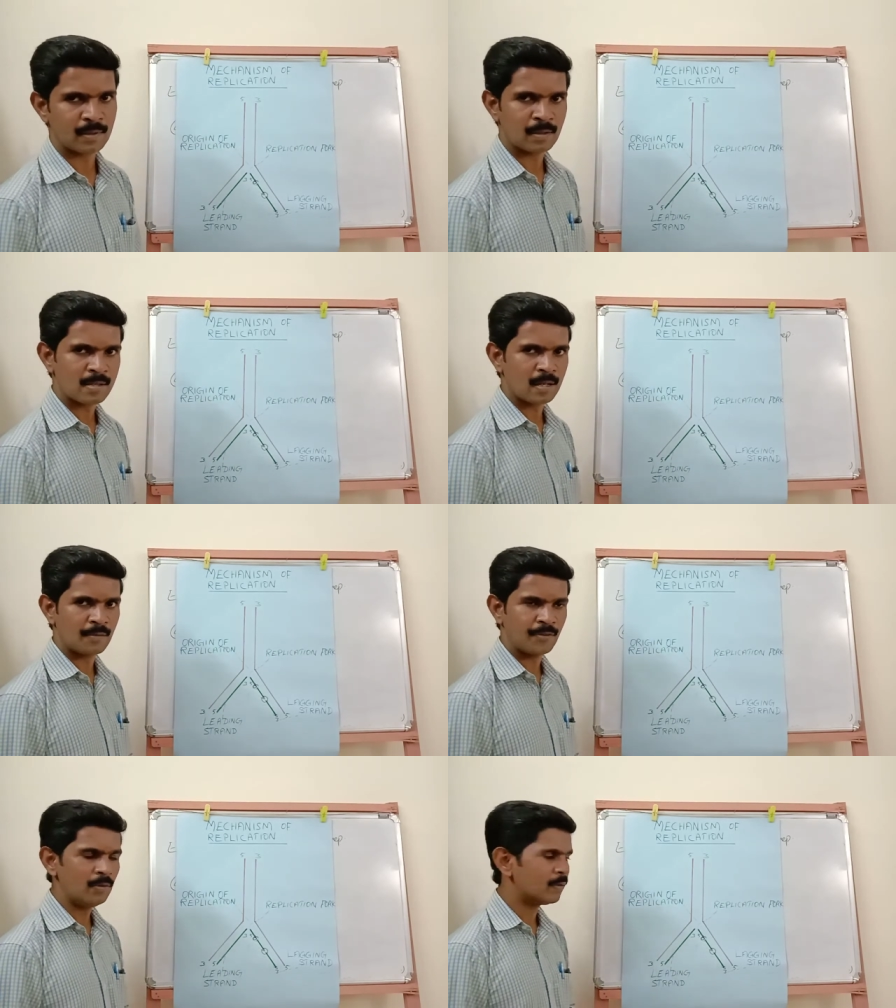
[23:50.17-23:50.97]
Understand
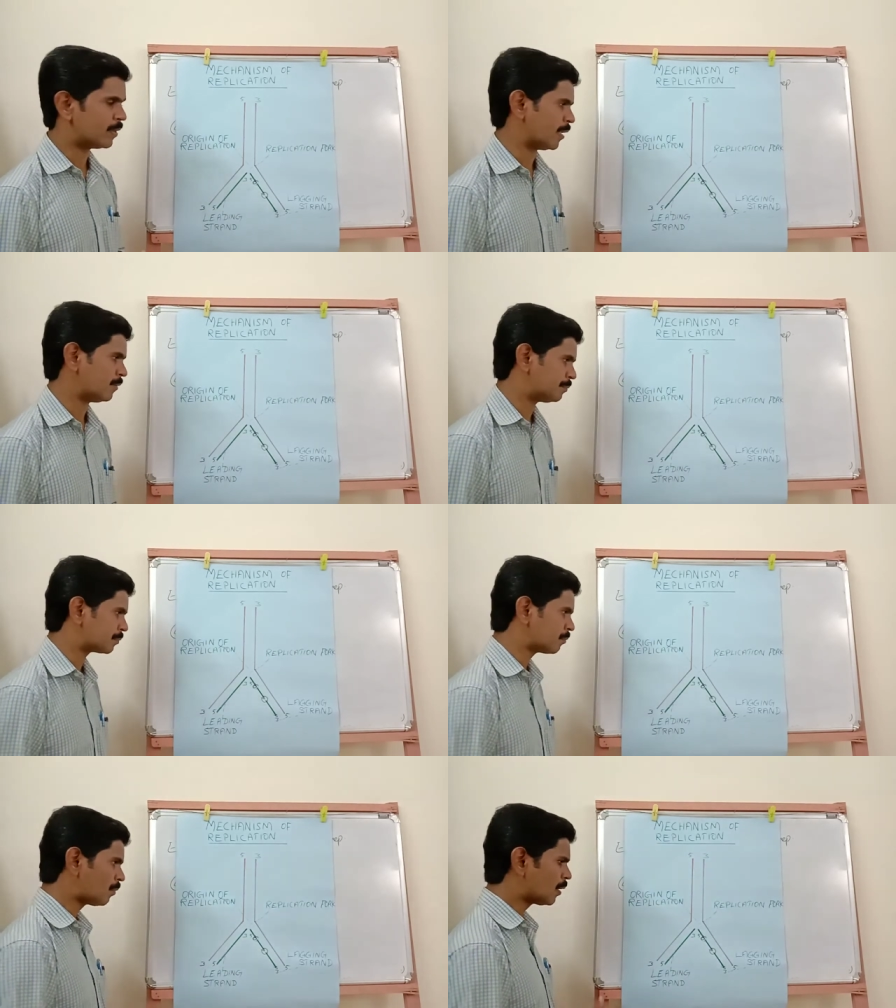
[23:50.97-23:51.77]
a few? Then
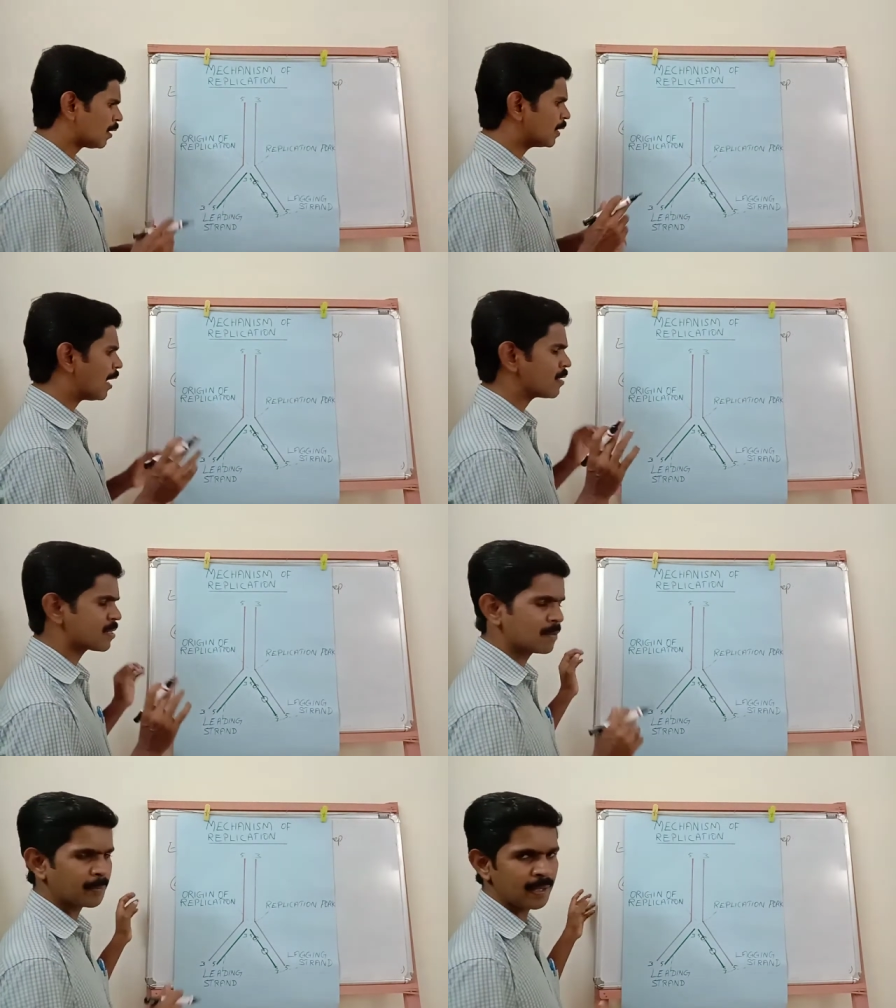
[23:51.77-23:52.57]
the
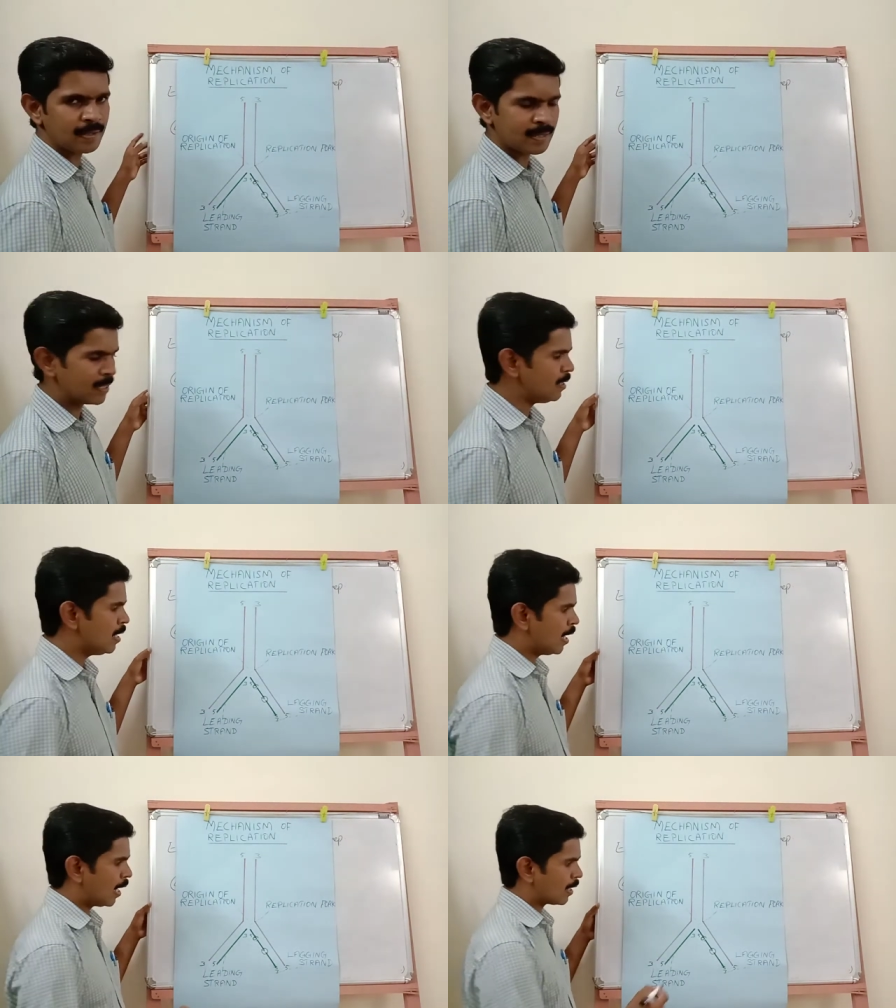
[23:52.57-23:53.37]
last part. See,
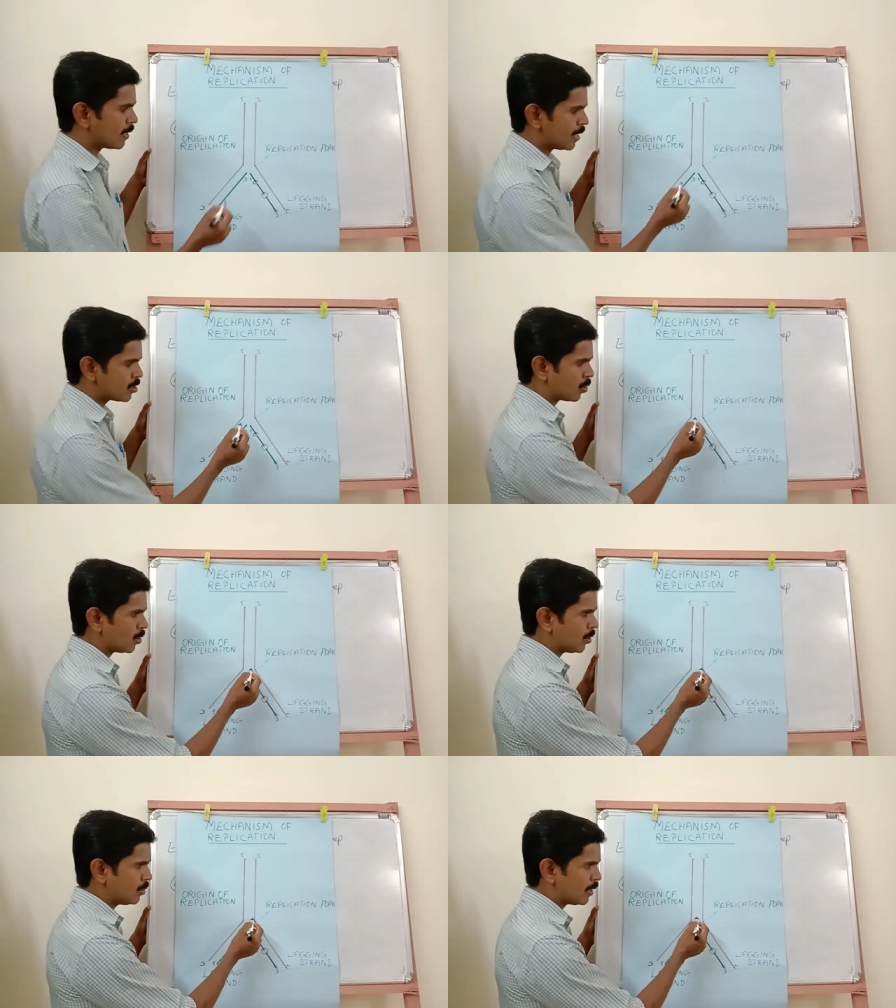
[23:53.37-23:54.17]
already I
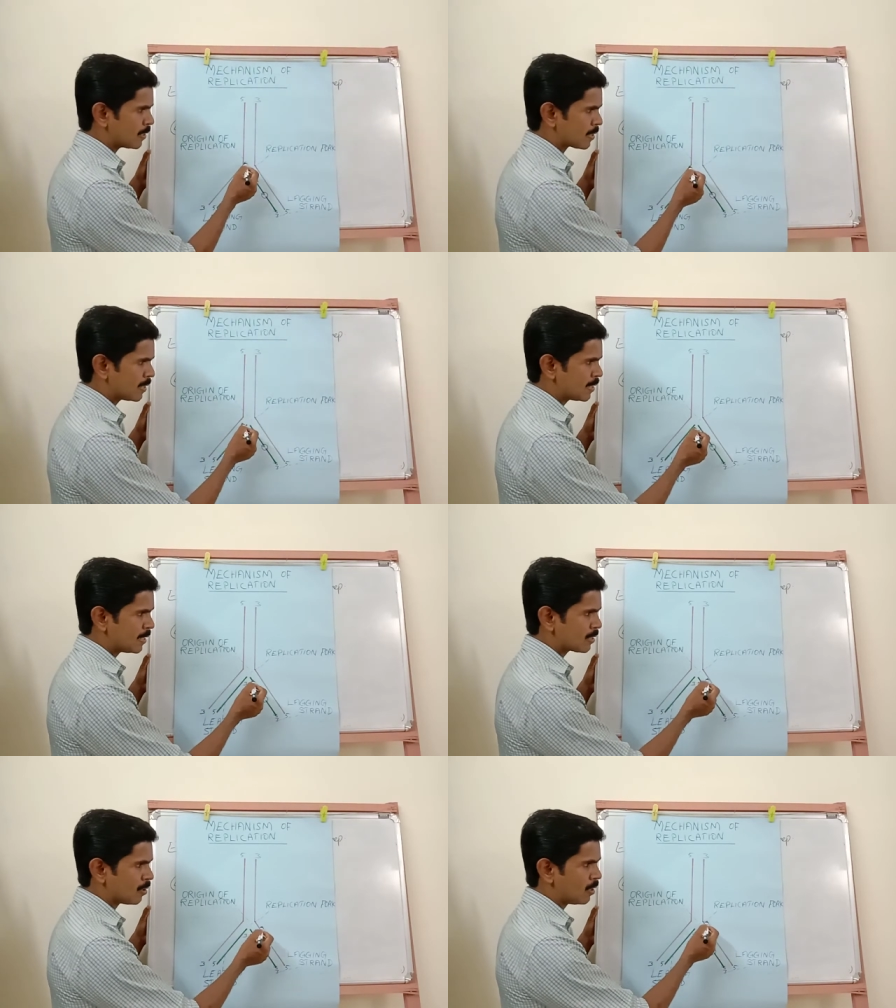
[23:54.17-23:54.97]
told you this region
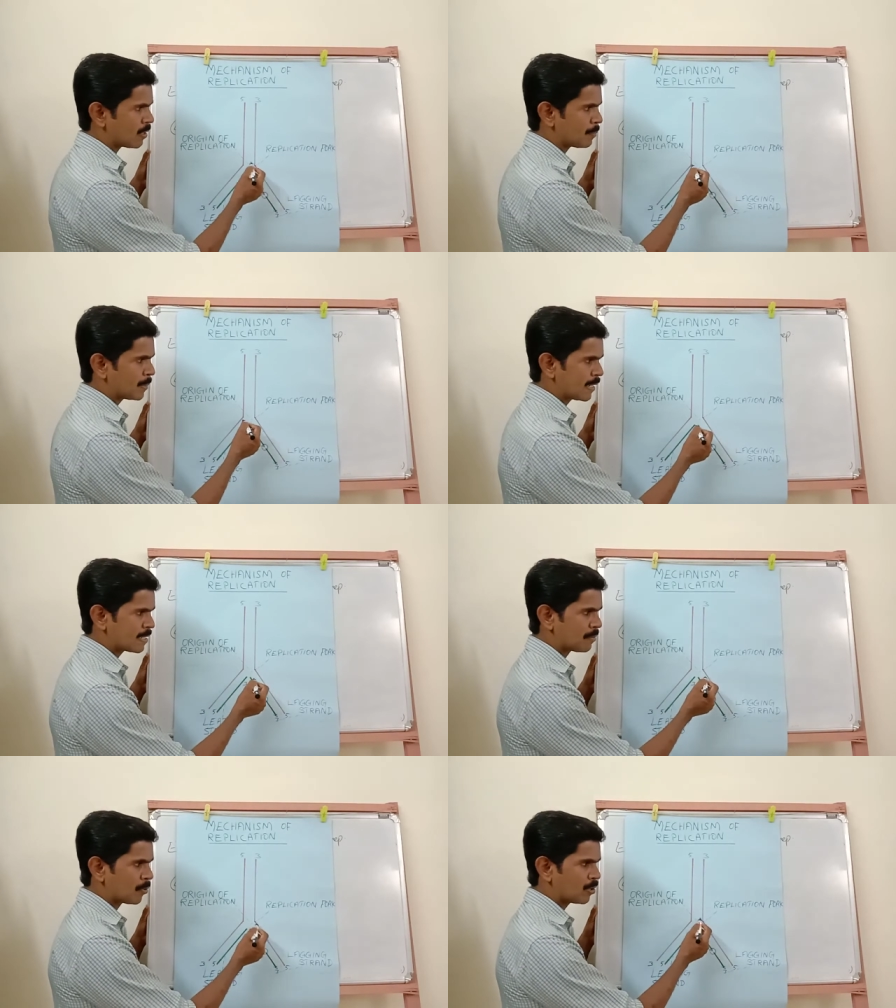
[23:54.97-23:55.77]
is called
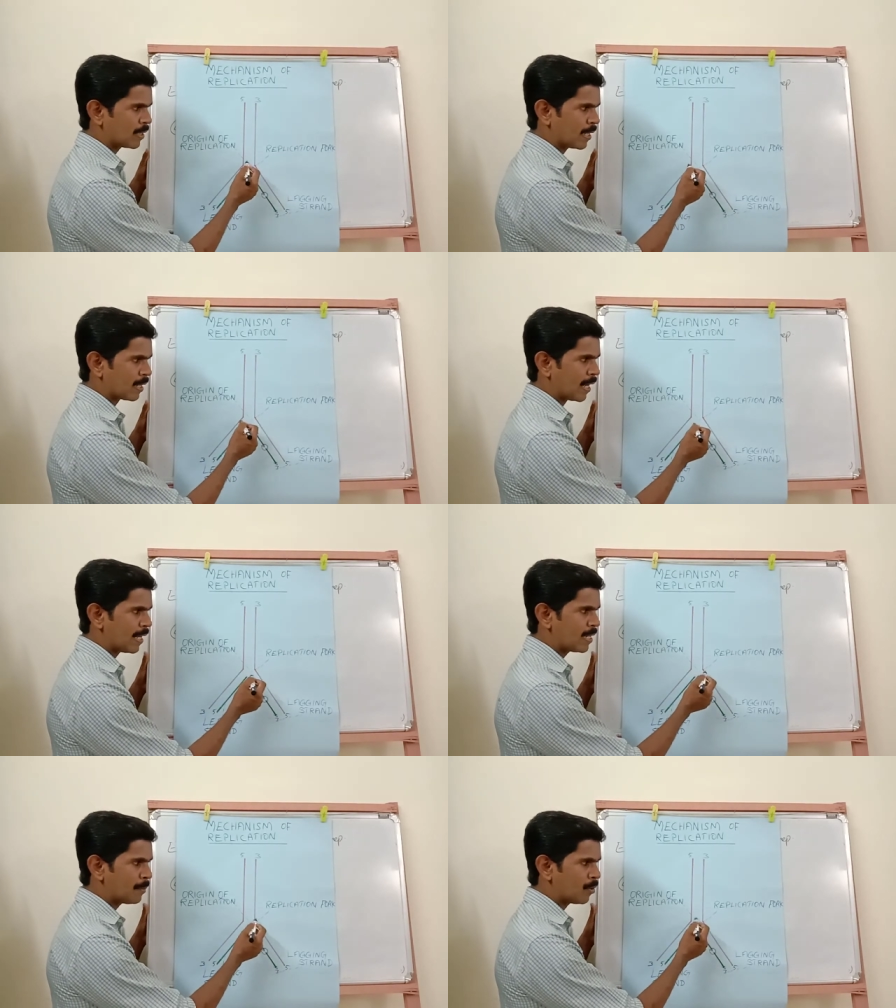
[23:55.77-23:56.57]
replication fork. Here high
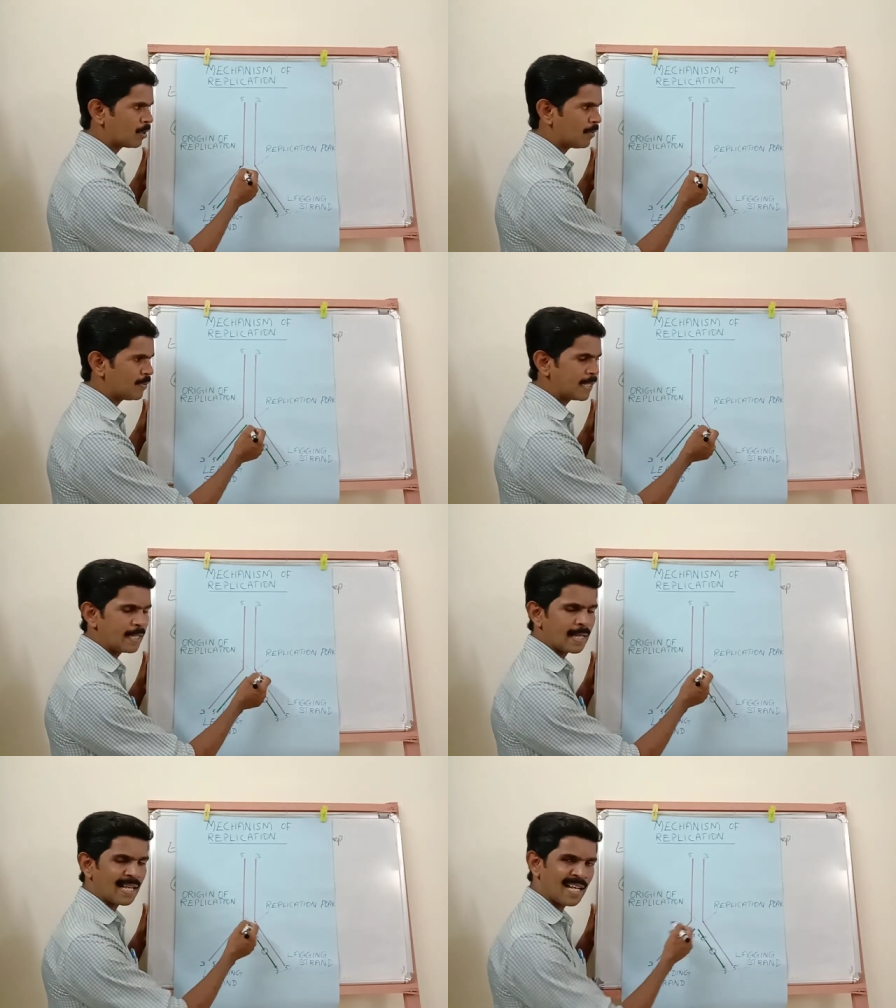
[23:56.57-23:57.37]
amount of
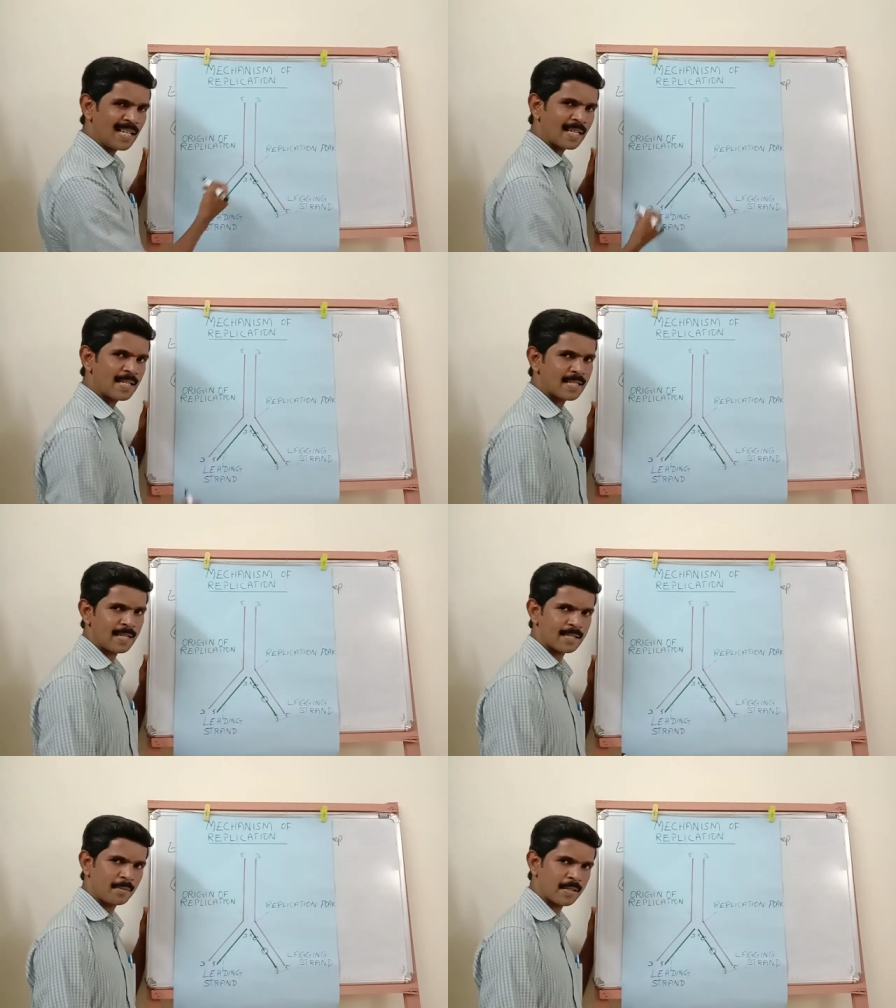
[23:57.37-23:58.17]
DNA helicase
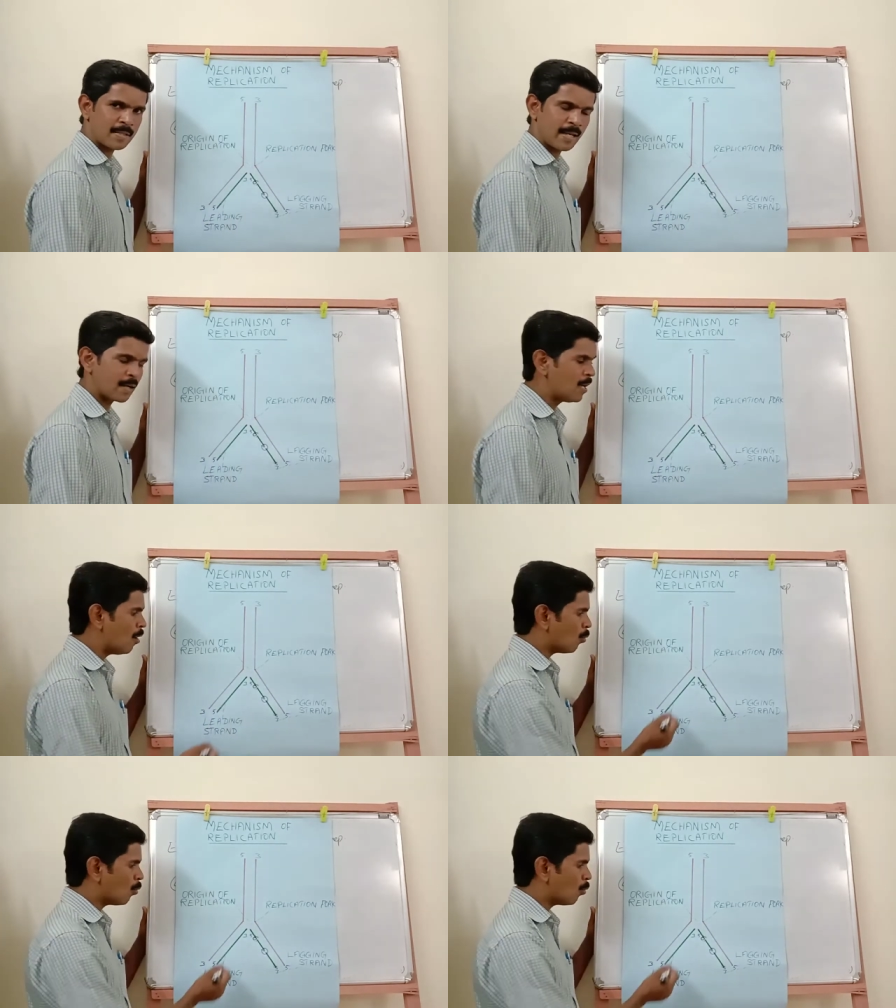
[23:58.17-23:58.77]
enzyme is there.